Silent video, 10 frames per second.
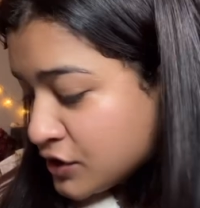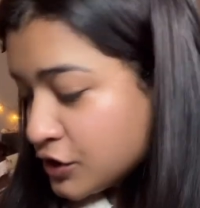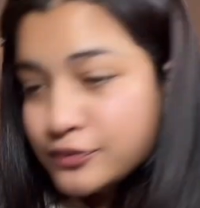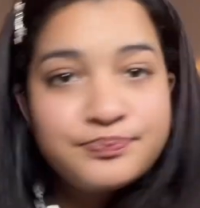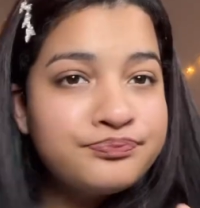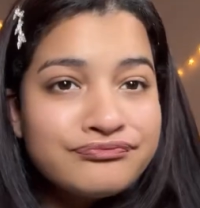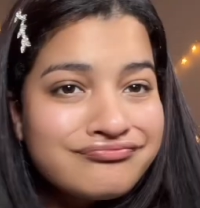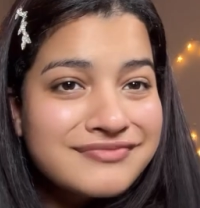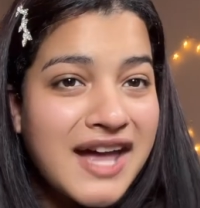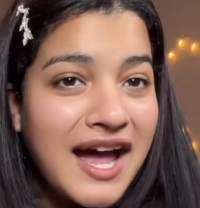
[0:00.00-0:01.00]
So
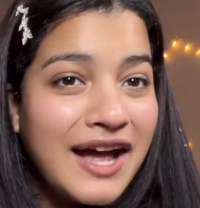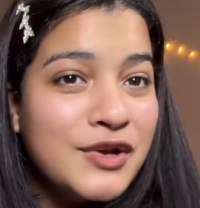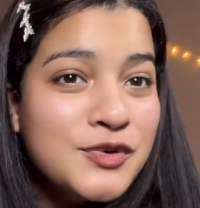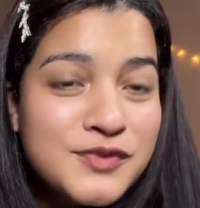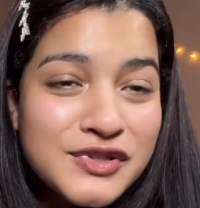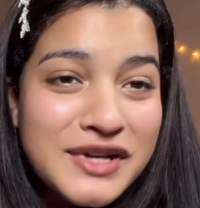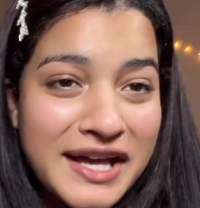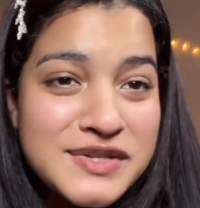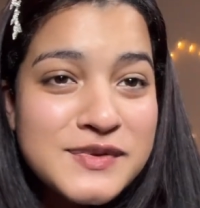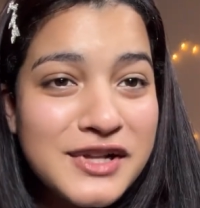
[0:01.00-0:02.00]
I hope you
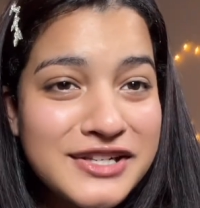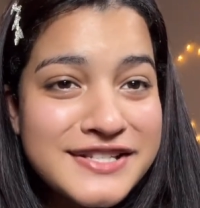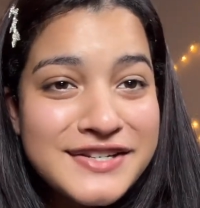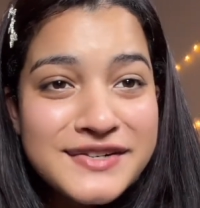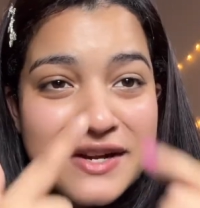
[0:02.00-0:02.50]
guys will also